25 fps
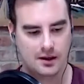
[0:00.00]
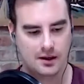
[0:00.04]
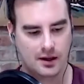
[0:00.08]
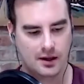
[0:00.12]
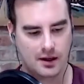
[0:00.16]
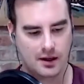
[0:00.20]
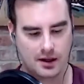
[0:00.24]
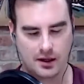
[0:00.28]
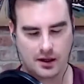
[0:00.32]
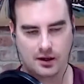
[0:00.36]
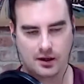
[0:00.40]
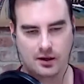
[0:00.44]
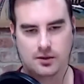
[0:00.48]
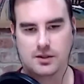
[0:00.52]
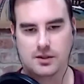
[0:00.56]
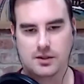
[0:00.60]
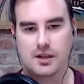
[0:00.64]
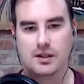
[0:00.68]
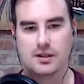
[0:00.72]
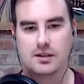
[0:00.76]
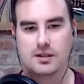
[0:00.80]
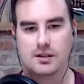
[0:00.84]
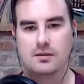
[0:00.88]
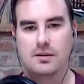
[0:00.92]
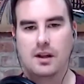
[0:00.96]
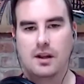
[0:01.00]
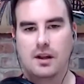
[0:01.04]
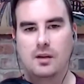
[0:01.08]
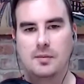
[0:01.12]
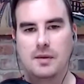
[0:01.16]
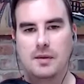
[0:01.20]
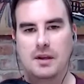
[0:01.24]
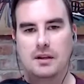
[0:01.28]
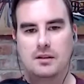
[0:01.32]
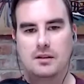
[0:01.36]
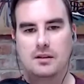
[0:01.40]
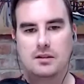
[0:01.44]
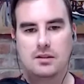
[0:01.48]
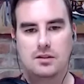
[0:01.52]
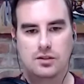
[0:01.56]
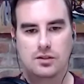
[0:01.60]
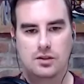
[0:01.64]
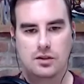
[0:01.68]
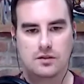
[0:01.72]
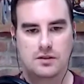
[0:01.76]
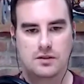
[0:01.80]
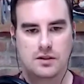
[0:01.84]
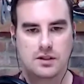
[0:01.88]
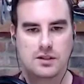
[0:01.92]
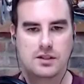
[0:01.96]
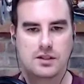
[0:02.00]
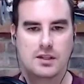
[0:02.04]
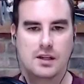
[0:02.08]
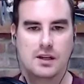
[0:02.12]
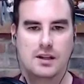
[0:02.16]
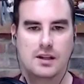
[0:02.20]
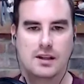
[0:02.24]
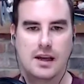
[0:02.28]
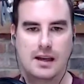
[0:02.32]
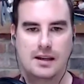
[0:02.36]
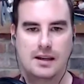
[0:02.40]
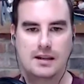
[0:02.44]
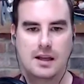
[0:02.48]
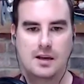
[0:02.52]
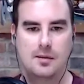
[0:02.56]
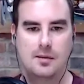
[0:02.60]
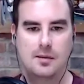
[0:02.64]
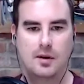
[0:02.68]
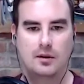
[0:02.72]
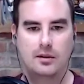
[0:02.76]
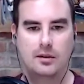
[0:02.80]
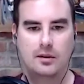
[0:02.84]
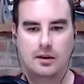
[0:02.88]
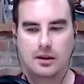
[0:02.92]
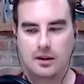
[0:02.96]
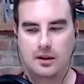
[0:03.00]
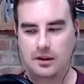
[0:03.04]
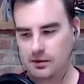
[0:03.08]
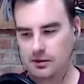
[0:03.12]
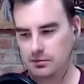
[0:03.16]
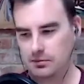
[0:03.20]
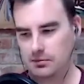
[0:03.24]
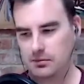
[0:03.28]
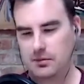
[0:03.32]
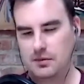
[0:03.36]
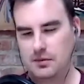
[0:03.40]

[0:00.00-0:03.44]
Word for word: you know, sales development deserves a seat at that table, and the,